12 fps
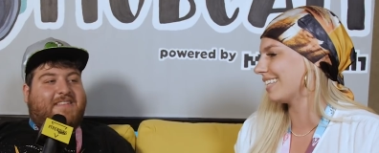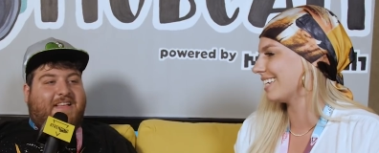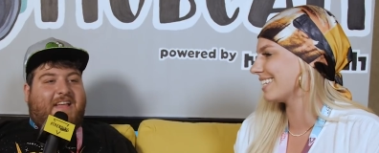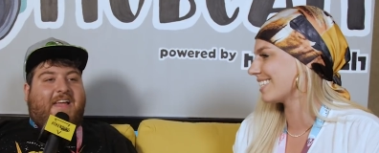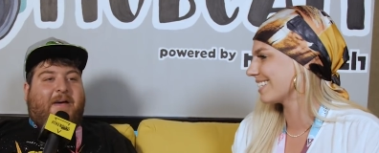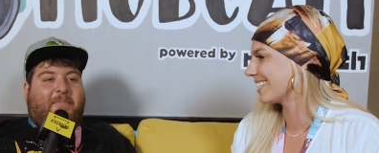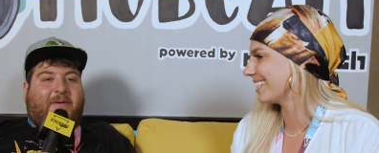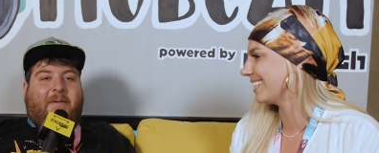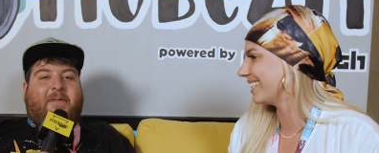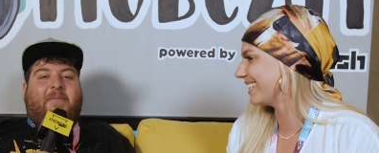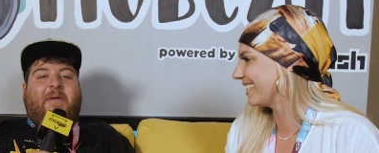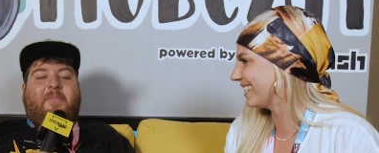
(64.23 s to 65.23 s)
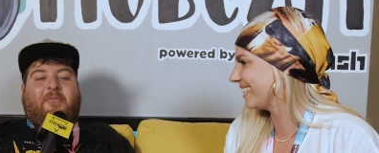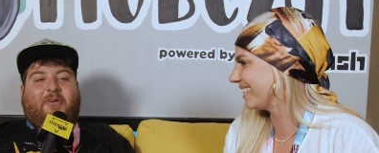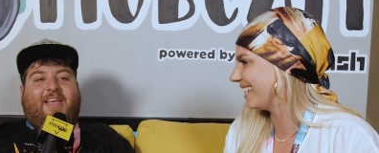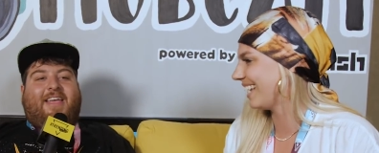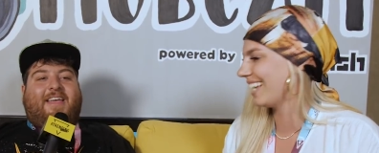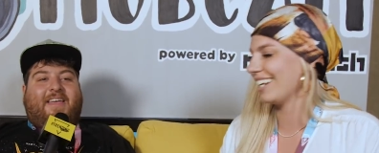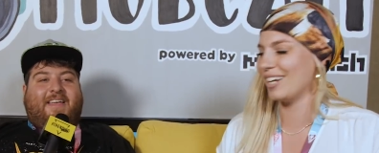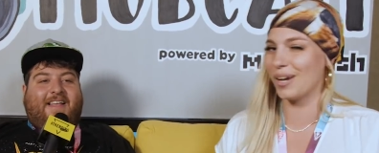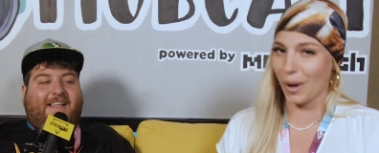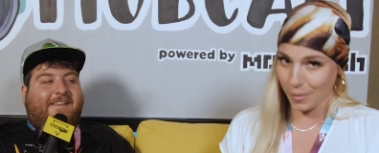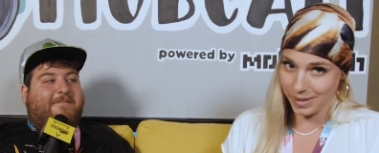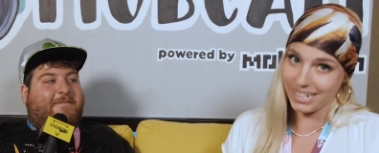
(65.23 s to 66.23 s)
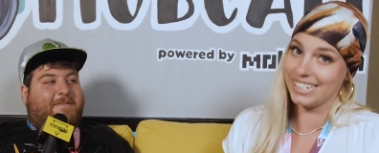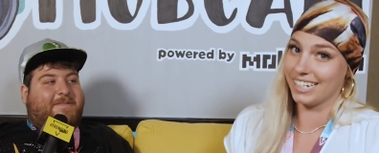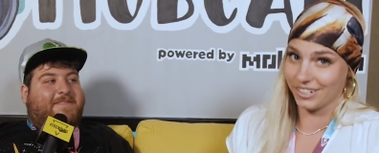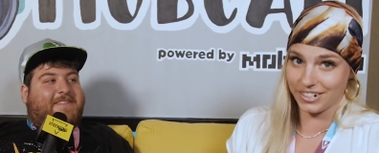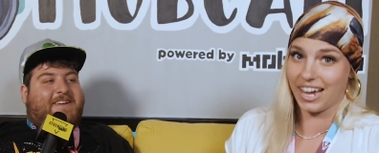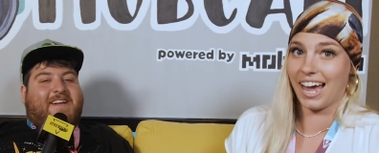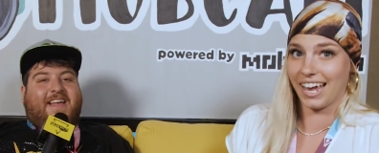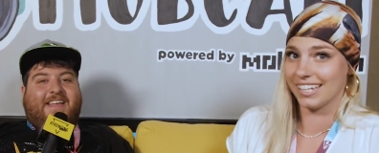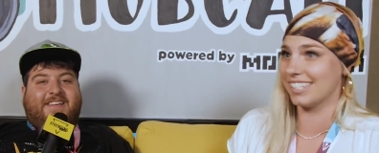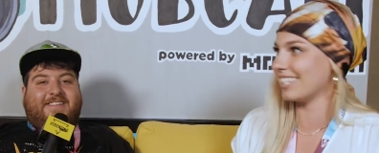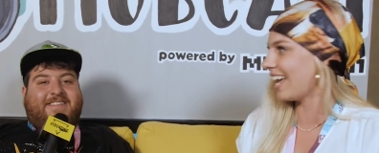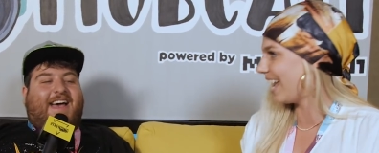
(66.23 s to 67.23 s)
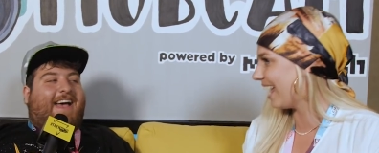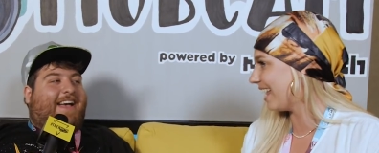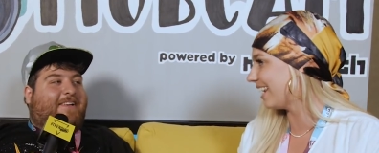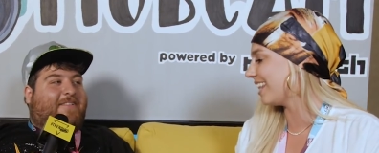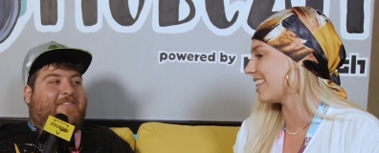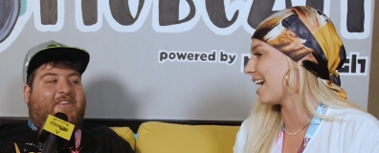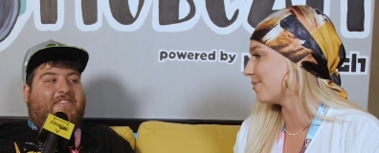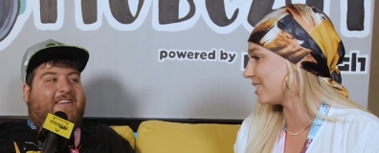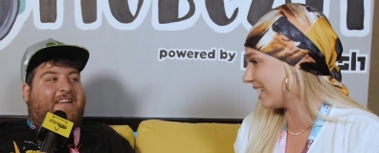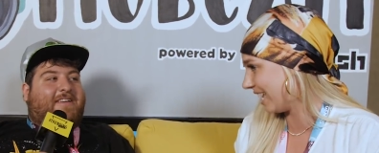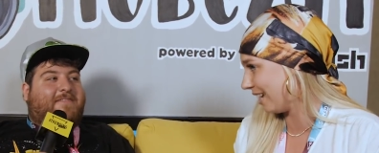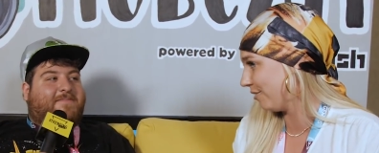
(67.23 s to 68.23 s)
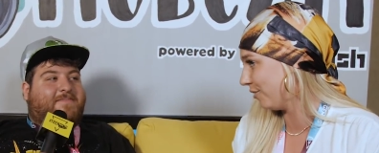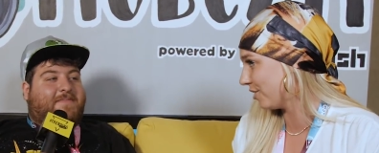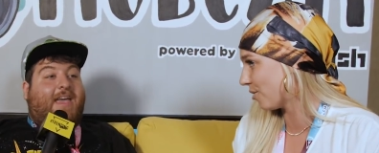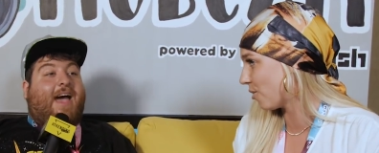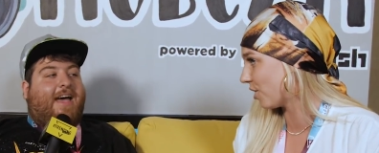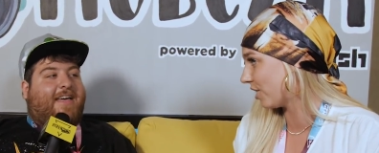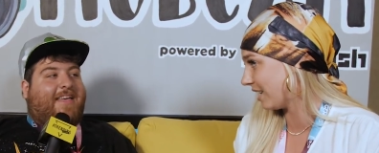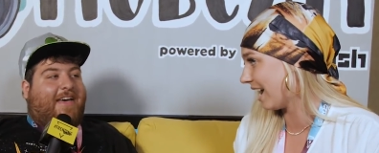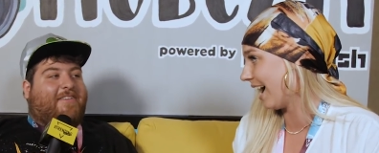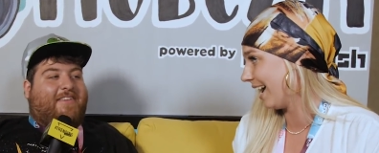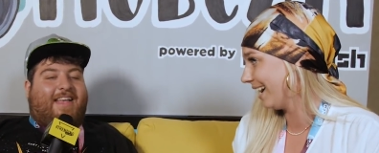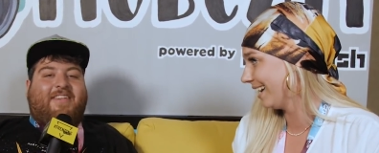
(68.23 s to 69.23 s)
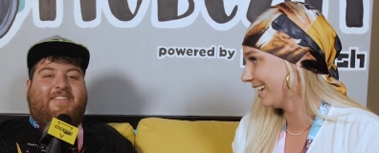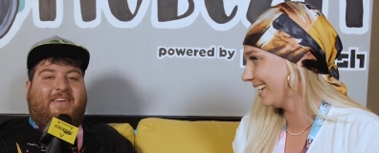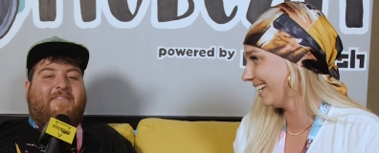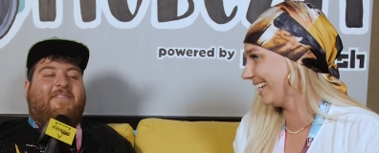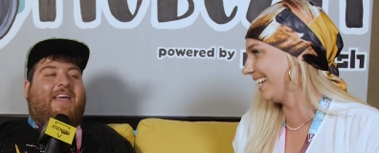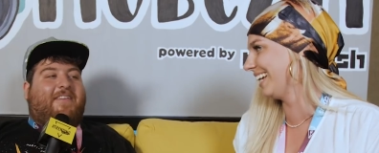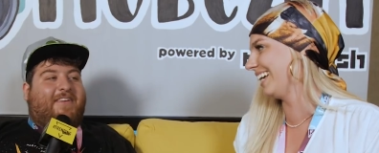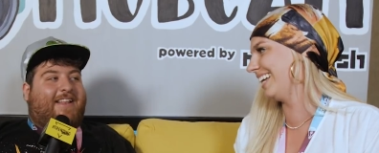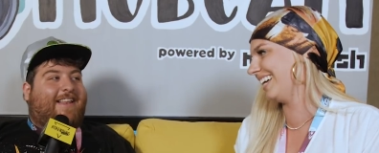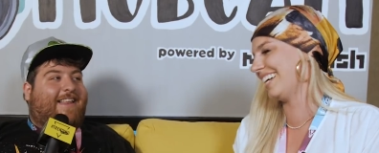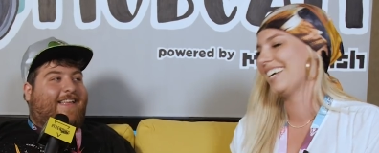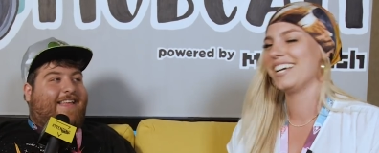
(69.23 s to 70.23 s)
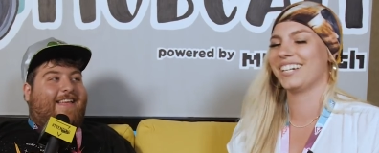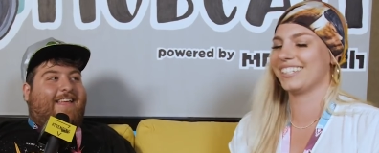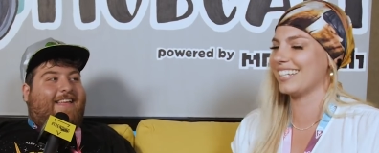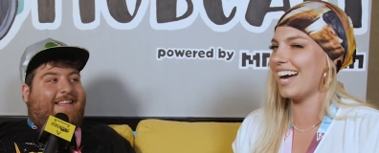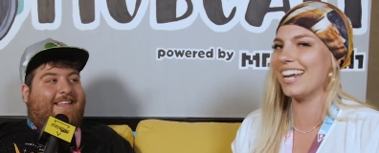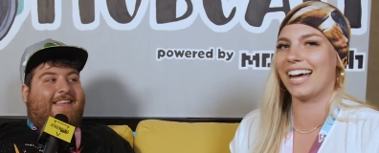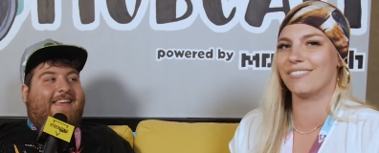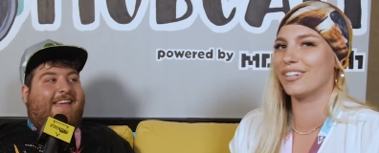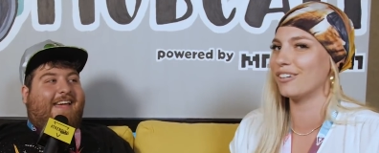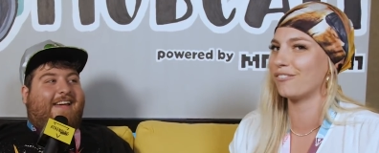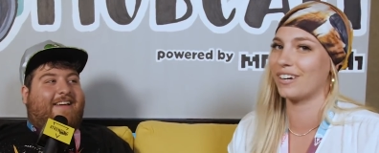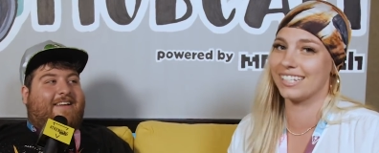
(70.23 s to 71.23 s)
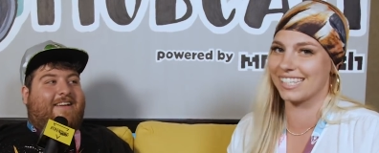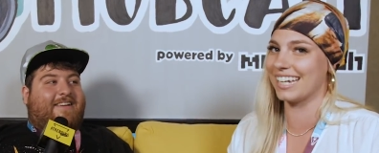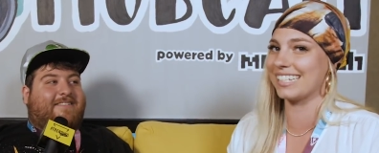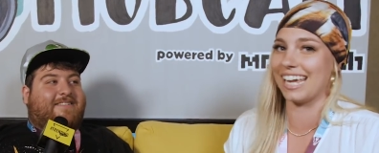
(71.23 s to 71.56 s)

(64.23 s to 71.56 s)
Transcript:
Speaker 1: this. A B M W M three.
Speaker 2: No big deal, guys.
Speaker 1: Yeah, and that so was sick. a gift. Yeah, or, that, yeah? Was, that was a gift from David.
Speaker 2: Gotta have good friends like